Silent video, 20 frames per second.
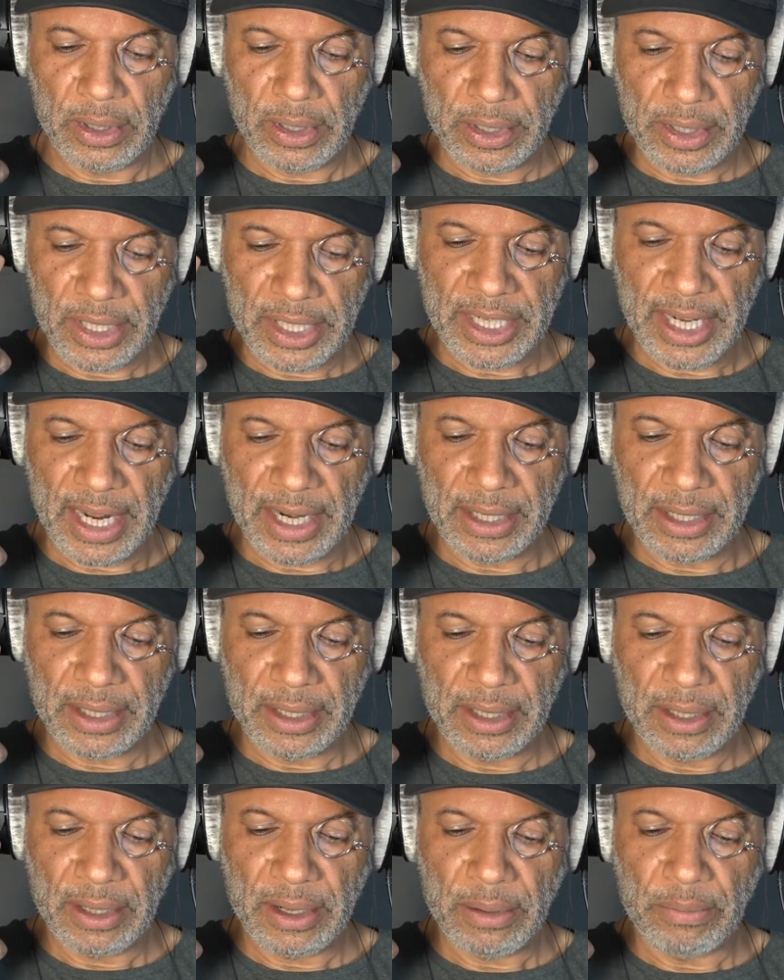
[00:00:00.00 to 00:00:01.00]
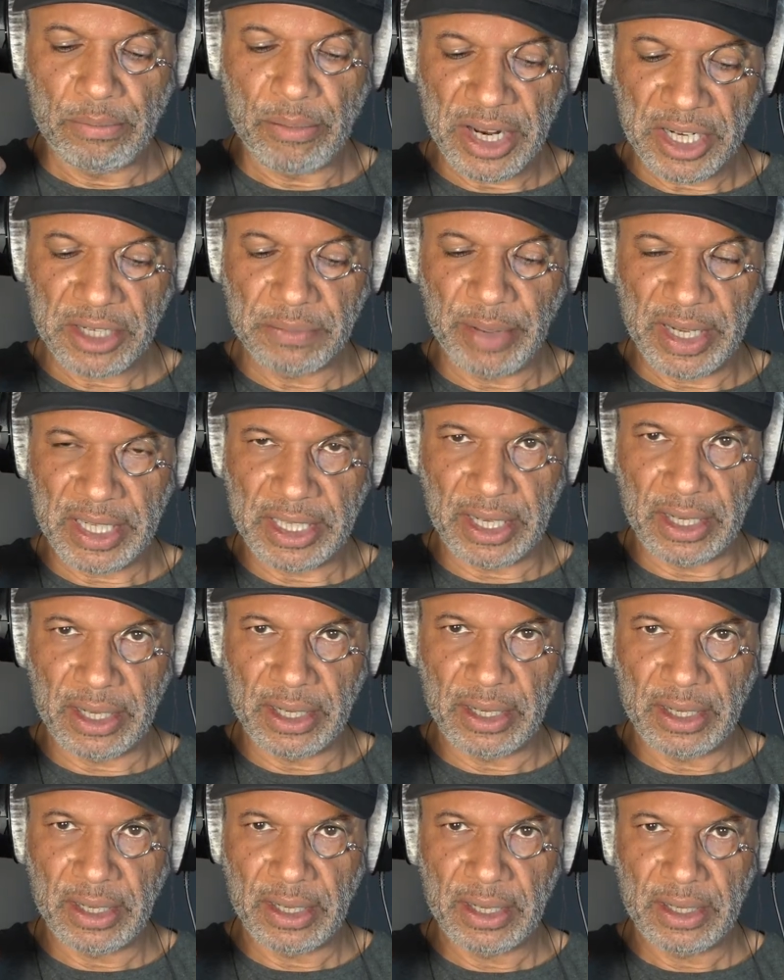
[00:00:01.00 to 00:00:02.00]
at this end, much better
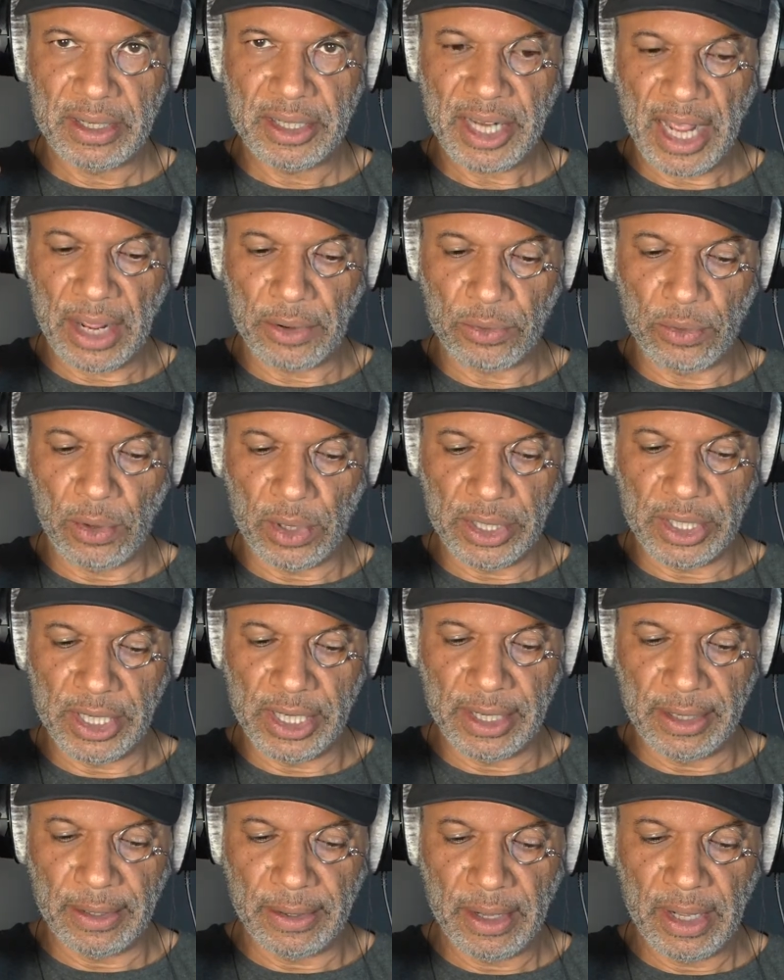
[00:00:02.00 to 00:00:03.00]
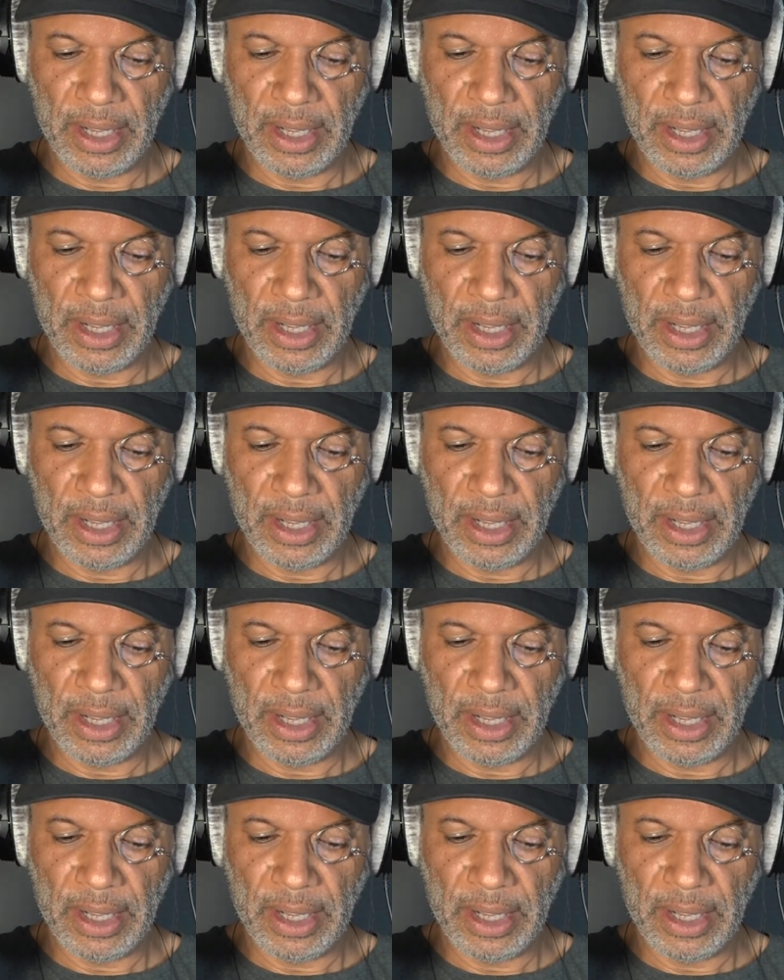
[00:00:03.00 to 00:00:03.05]
sound quality.